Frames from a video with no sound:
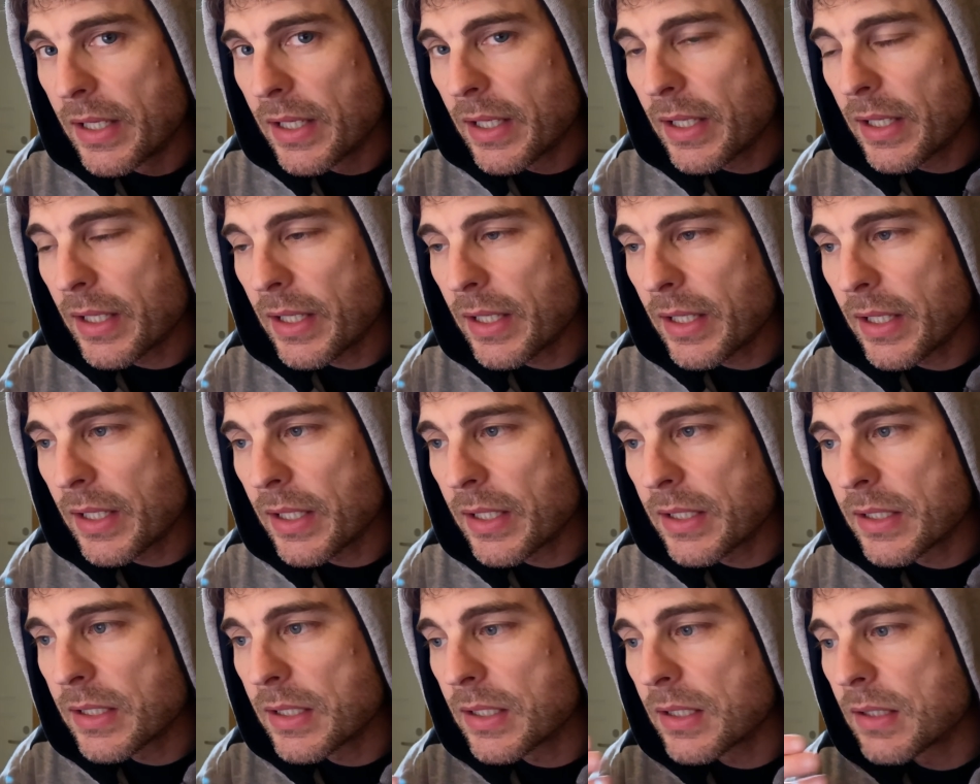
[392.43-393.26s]

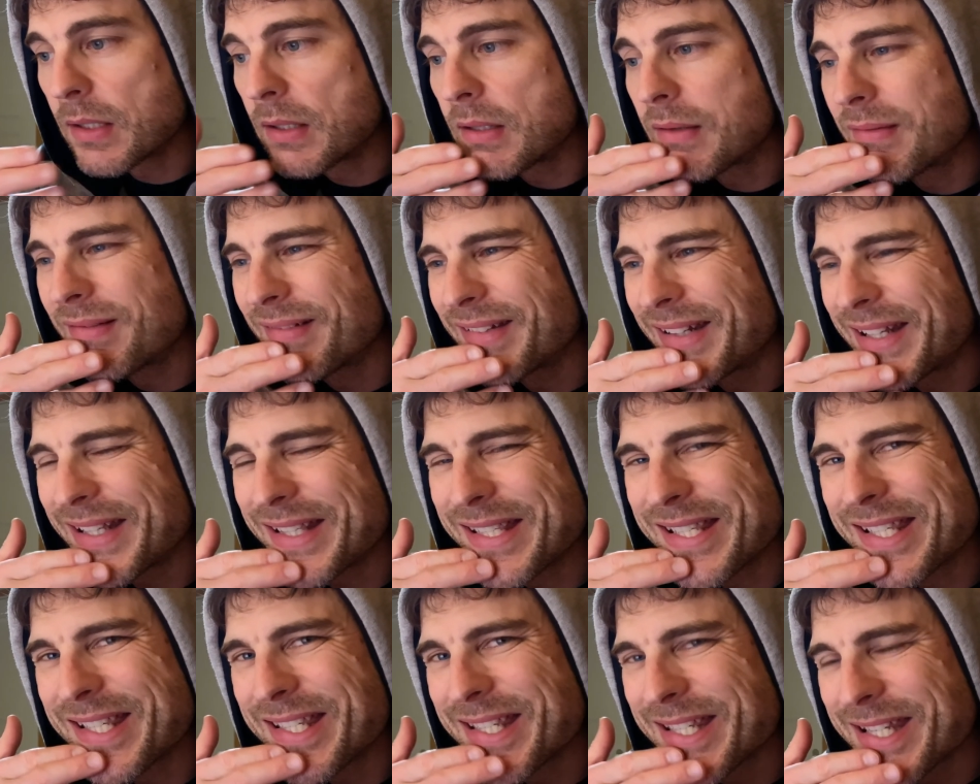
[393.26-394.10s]
And let's
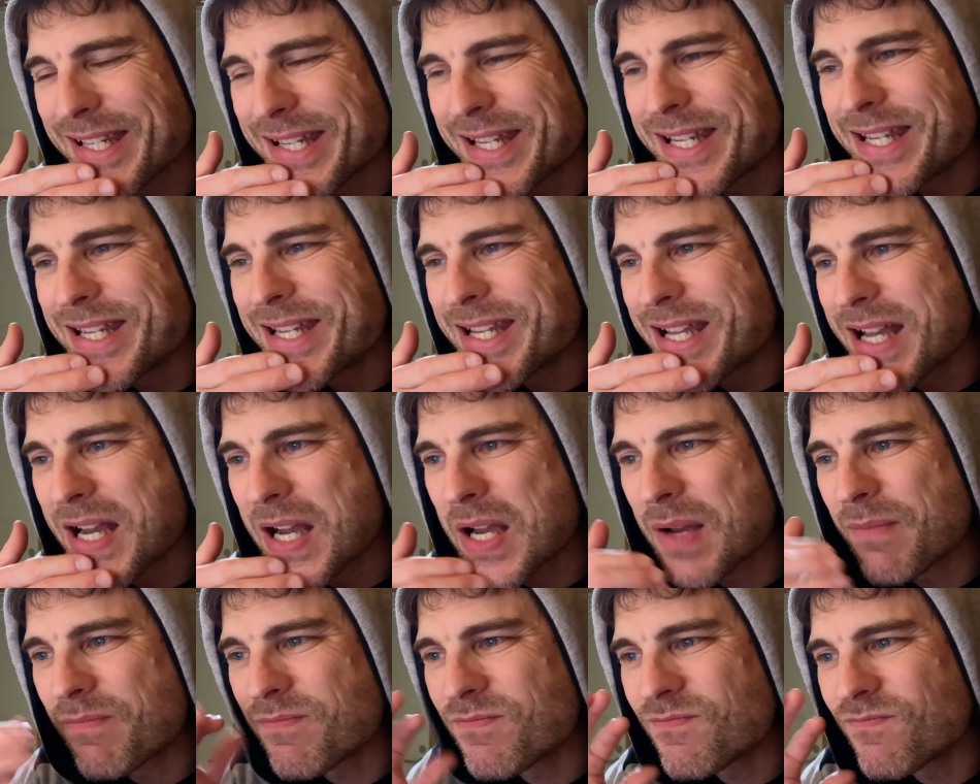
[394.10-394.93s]
see,
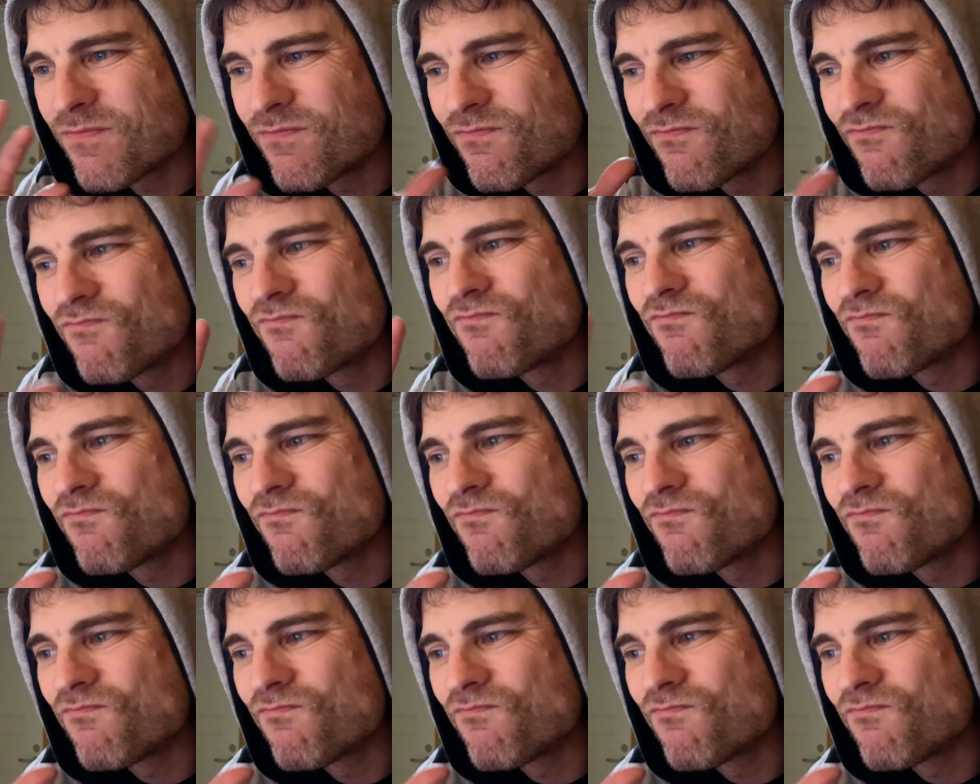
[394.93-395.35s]
I'm